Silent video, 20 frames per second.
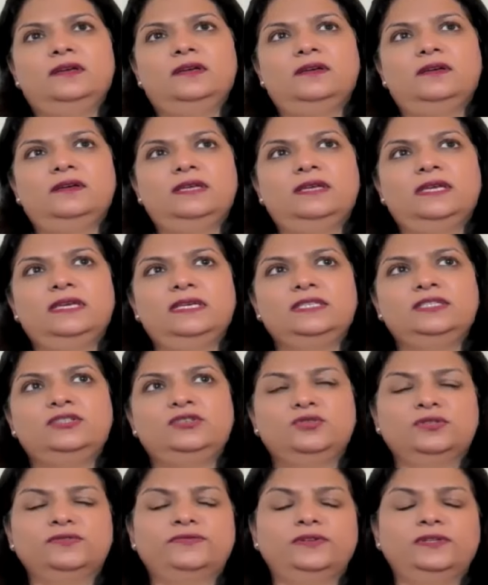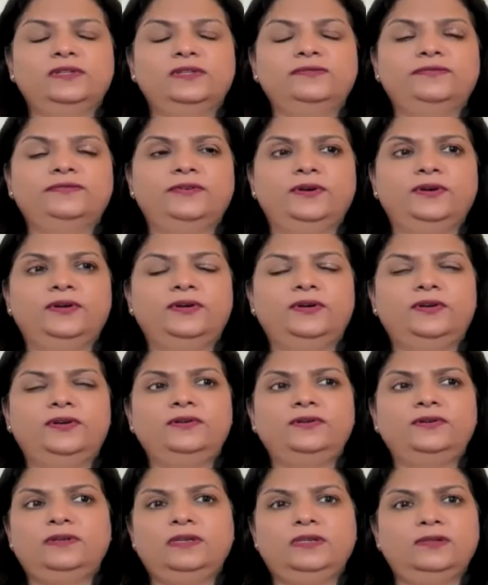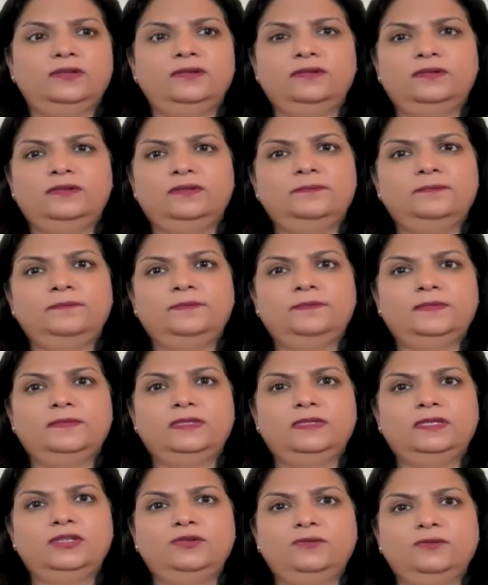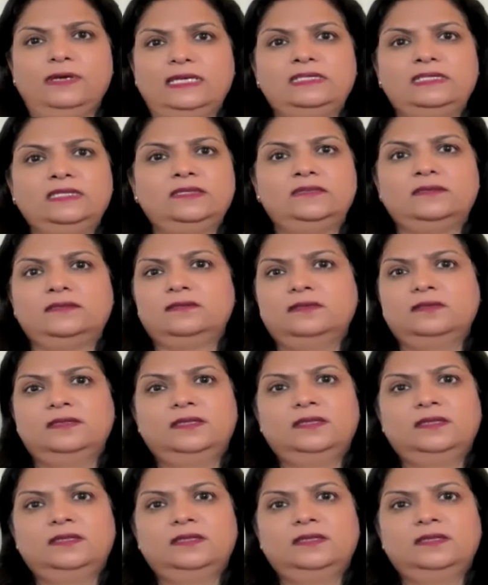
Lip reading: is useful for the US